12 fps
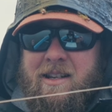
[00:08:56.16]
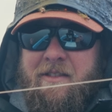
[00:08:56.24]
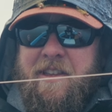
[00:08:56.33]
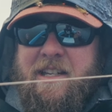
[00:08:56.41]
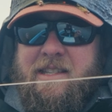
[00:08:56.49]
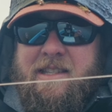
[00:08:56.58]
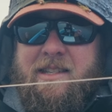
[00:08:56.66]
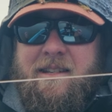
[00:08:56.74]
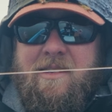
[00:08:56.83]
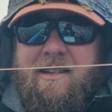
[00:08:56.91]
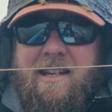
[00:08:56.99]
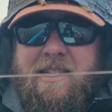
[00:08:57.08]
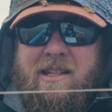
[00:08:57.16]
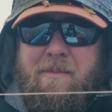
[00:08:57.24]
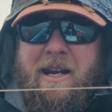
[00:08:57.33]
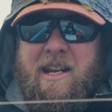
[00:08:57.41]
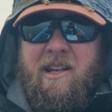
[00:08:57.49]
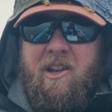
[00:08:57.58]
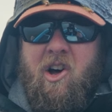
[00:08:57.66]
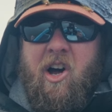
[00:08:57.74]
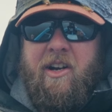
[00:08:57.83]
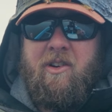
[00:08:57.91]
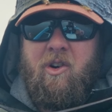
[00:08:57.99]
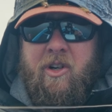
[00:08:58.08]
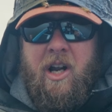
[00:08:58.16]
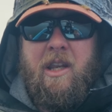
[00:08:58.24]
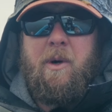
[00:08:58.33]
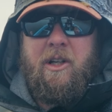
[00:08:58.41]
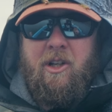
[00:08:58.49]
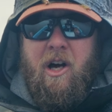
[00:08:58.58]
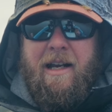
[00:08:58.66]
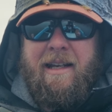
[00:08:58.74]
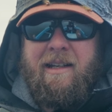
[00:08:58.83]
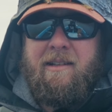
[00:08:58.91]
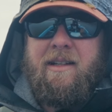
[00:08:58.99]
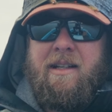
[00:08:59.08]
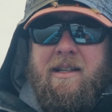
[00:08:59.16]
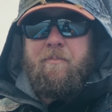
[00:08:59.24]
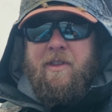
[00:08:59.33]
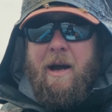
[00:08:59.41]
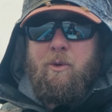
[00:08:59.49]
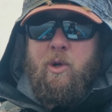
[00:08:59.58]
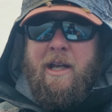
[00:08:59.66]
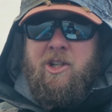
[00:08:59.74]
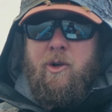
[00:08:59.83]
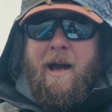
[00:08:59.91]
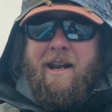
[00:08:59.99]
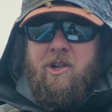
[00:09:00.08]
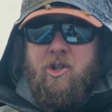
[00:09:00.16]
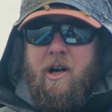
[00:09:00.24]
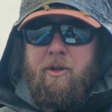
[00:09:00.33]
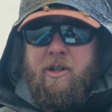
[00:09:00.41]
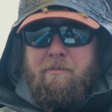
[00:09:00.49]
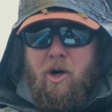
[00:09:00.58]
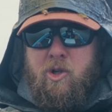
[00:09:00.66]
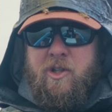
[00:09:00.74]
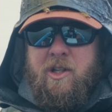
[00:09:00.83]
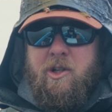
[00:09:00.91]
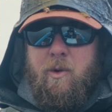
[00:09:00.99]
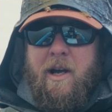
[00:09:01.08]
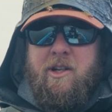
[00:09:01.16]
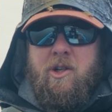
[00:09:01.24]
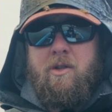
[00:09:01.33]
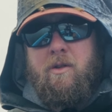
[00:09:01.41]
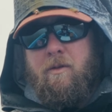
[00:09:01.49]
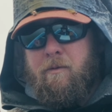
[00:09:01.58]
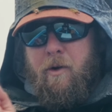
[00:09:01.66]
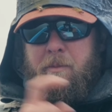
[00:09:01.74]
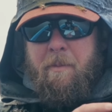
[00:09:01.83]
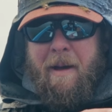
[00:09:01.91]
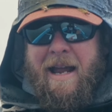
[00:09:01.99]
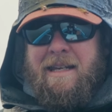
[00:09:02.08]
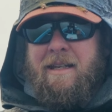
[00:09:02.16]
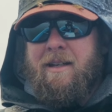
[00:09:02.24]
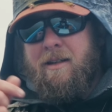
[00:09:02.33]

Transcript: this intermediate line or another one like it. That will get you out of trouble in most situations from the bank